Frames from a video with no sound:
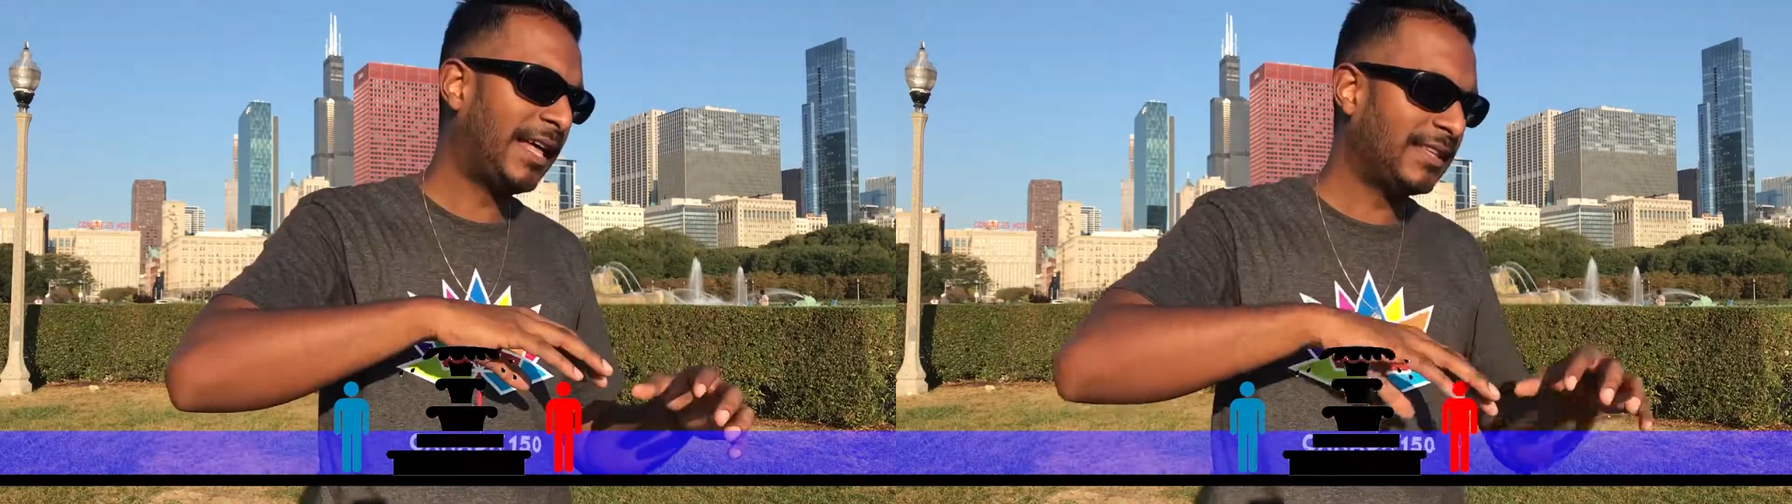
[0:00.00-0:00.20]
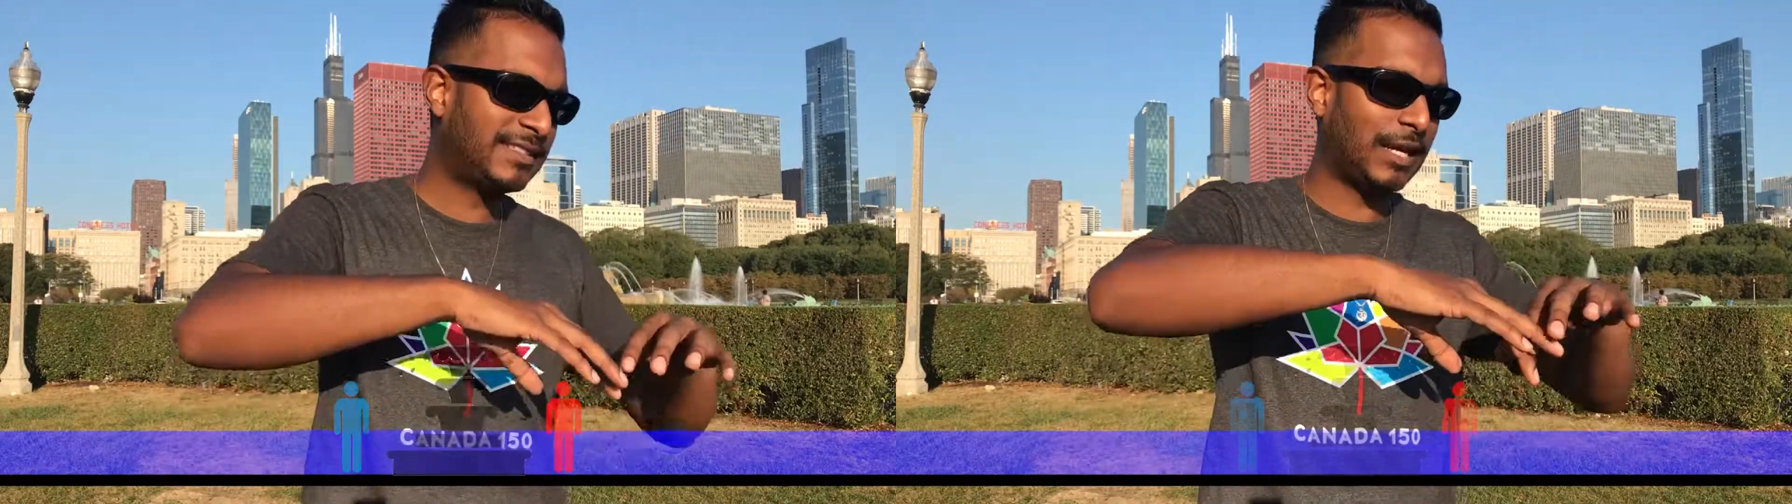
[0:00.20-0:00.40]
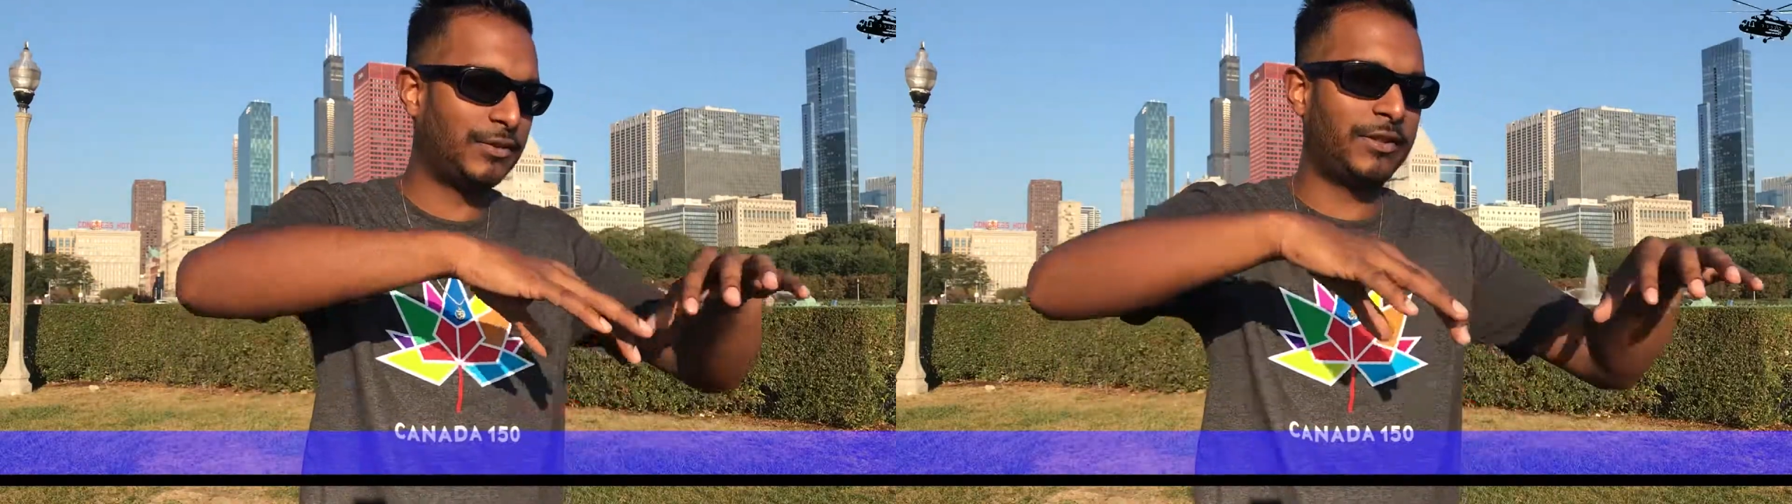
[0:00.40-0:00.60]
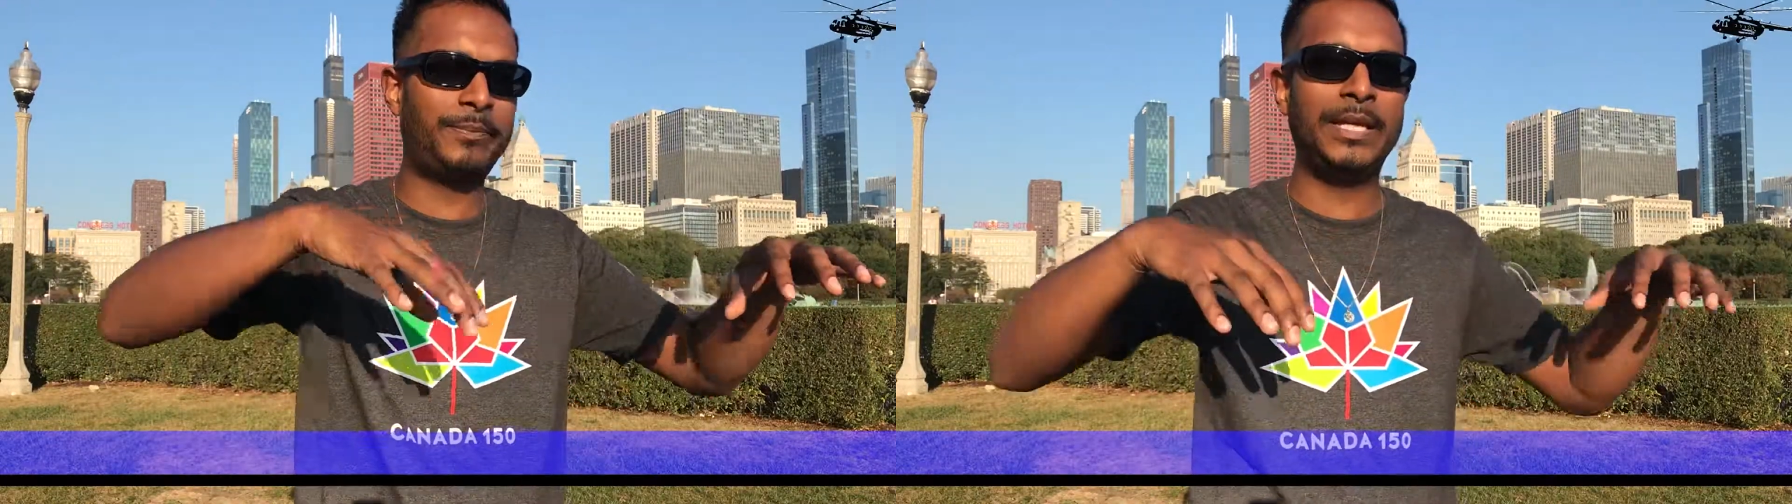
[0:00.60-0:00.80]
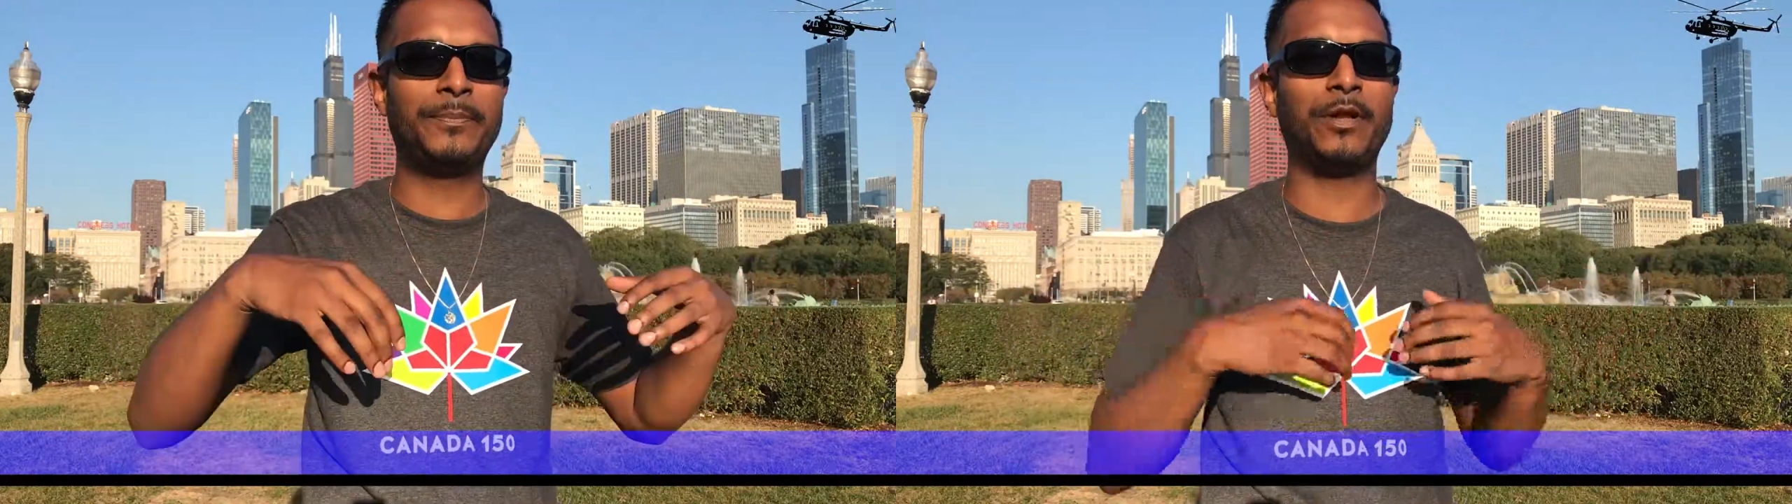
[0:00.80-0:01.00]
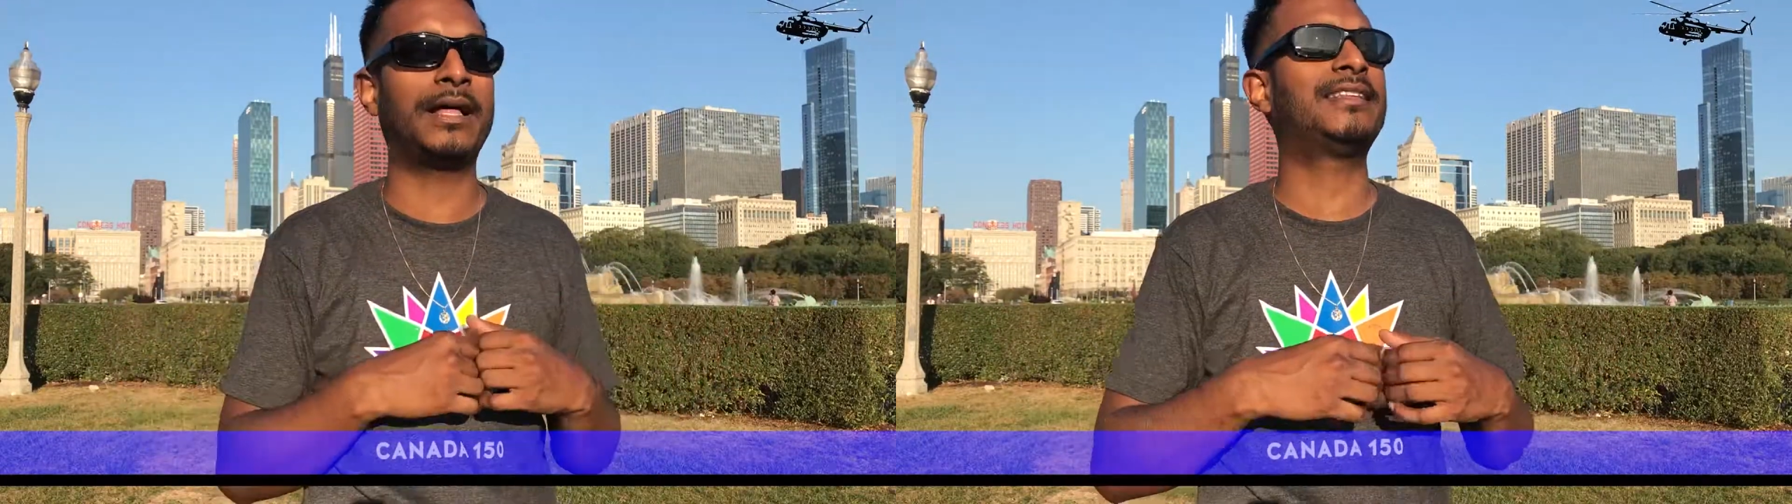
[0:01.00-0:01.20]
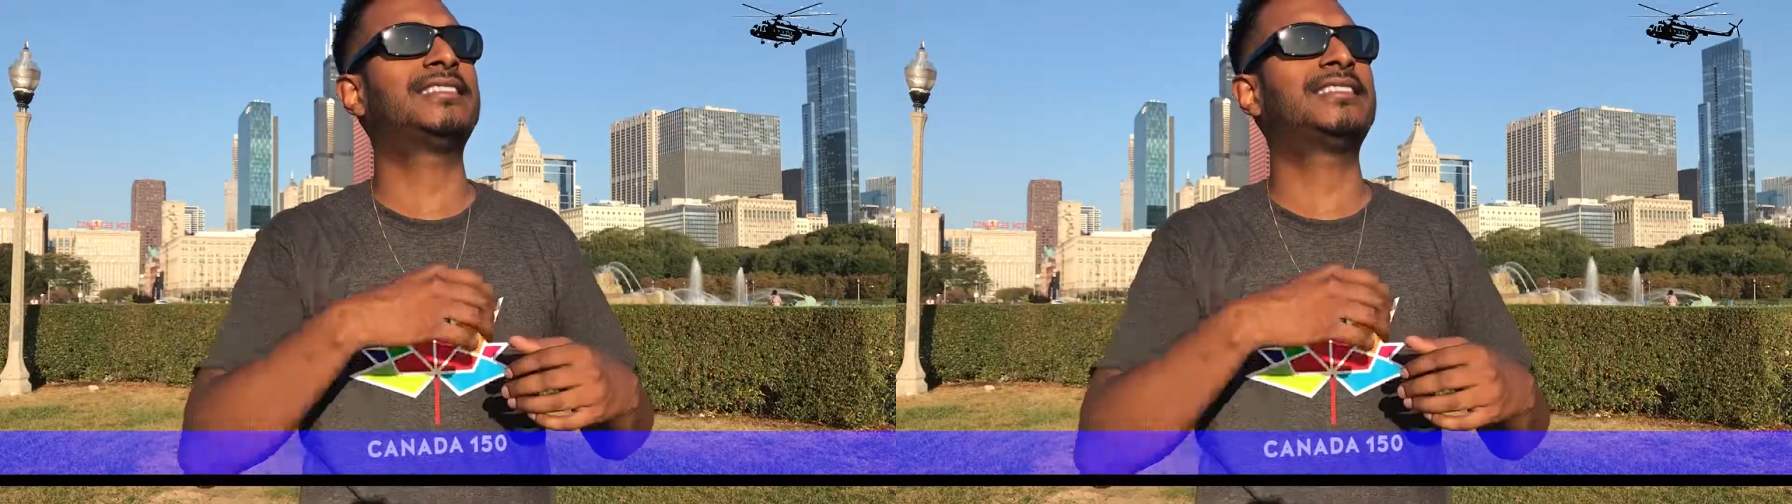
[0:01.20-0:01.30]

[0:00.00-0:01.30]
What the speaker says: and the sound of the people and